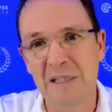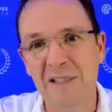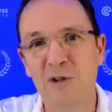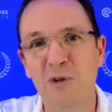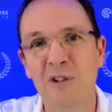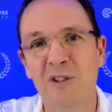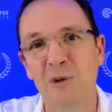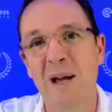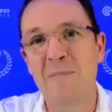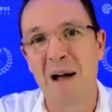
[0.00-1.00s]
took it to
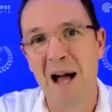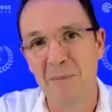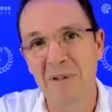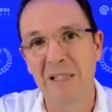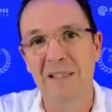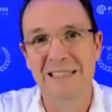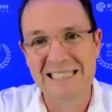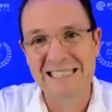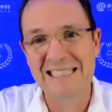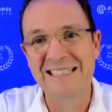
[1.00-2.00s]
a public
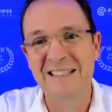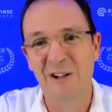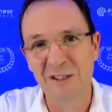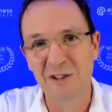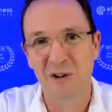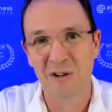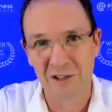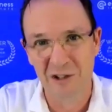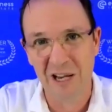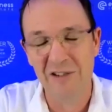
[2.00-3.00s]
listing on the stock
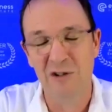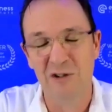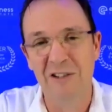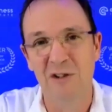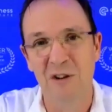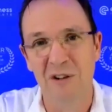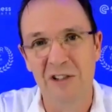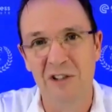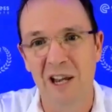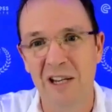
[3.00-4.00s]
exchange, Australian Stock
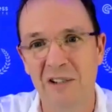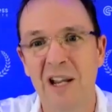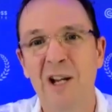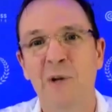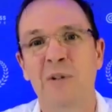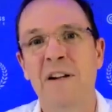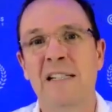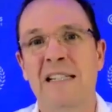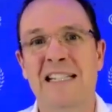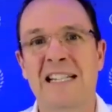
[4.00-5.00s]
Exchange, was very
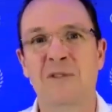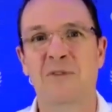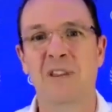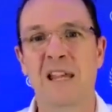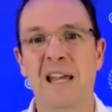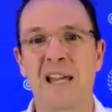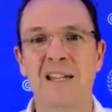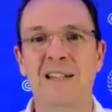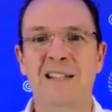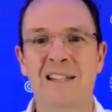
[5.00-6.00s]
successful there.
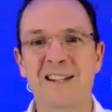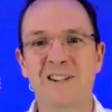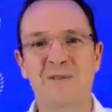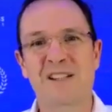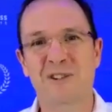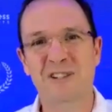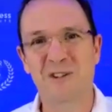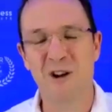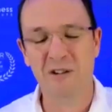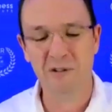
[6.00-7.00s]
He didn't rest on his
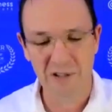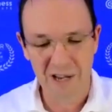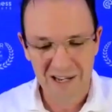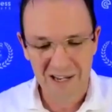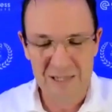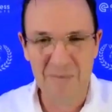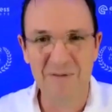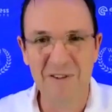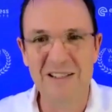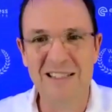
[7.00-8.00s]
laurels. He's been
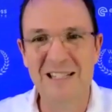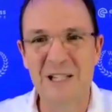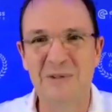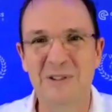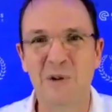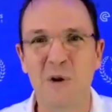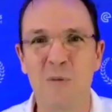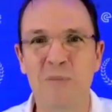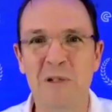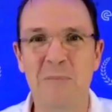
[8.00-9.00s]
very successful in the
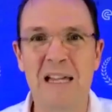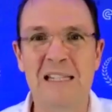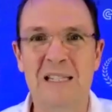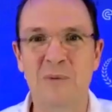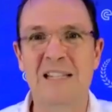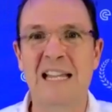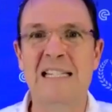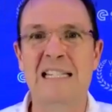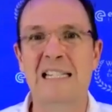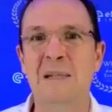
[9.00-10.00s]
corporate space, was a
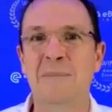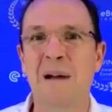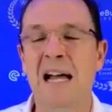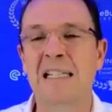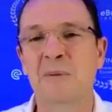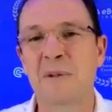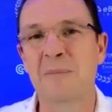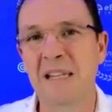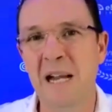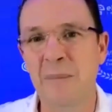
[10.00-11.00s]
senior partner with
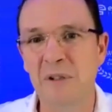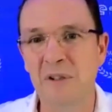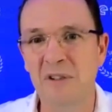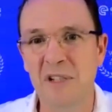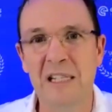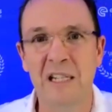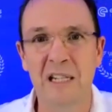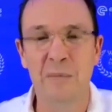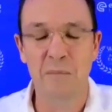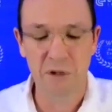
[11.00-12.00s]
PwC
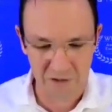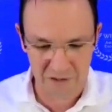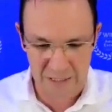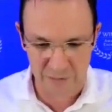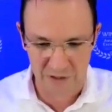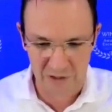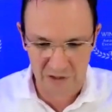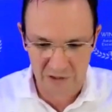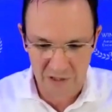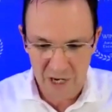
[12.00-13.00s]
in mergers and
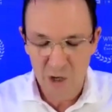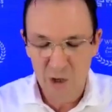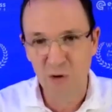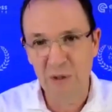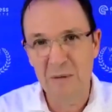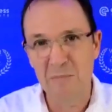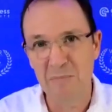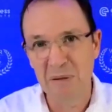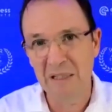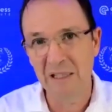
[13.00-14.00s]
acquisitions, doing
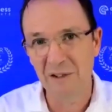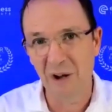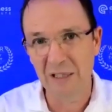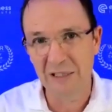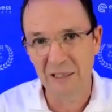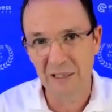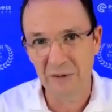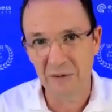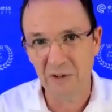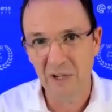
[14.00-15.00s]
billion-dollar
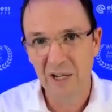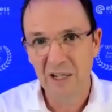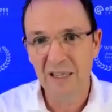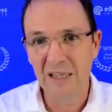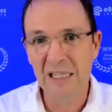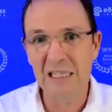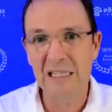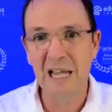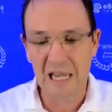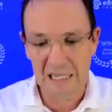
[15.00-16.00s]
deals. These
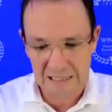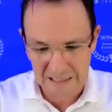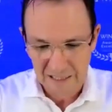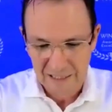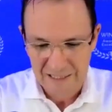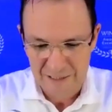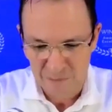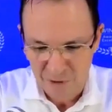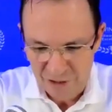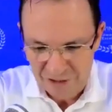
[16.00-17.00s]
days, he's a
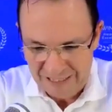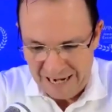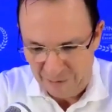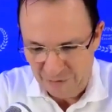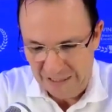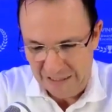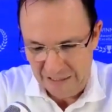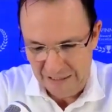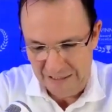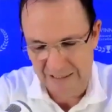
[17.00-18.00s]
mergers and
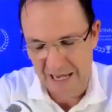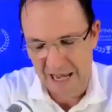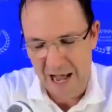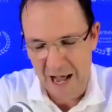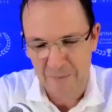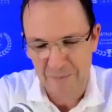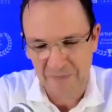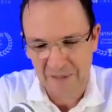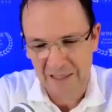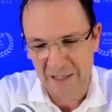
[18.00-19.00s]
acquisitions
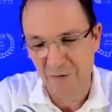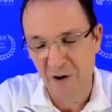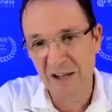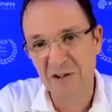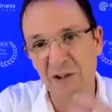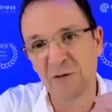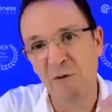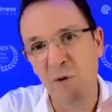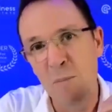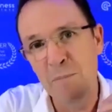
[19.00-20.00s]
advisor
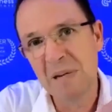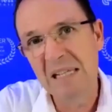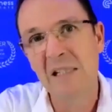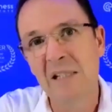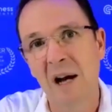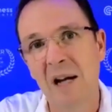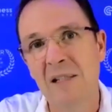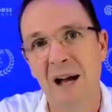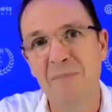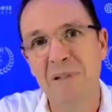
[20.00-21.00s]
for mid-sized
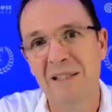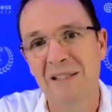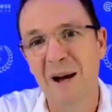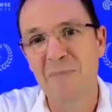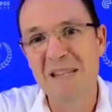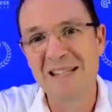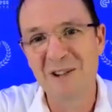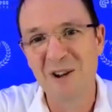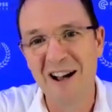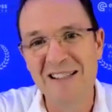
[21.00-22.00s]
companies. Now,
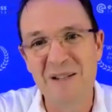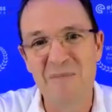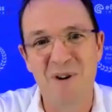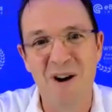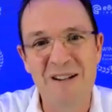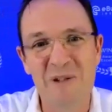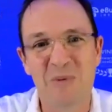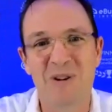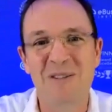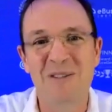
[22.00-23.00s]
mid-size in Brian's
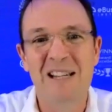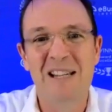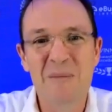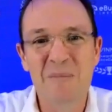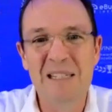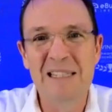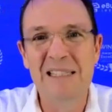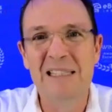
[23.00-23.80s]
world means